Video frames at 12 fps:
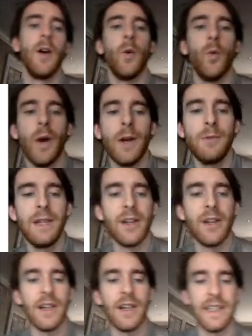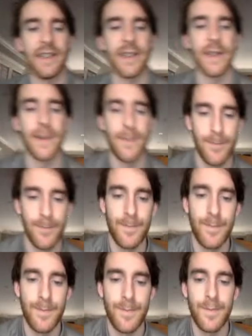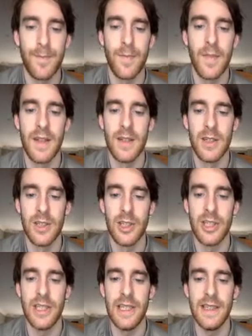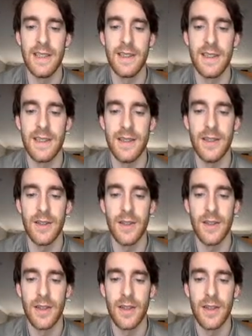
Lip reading: When we got here, she's still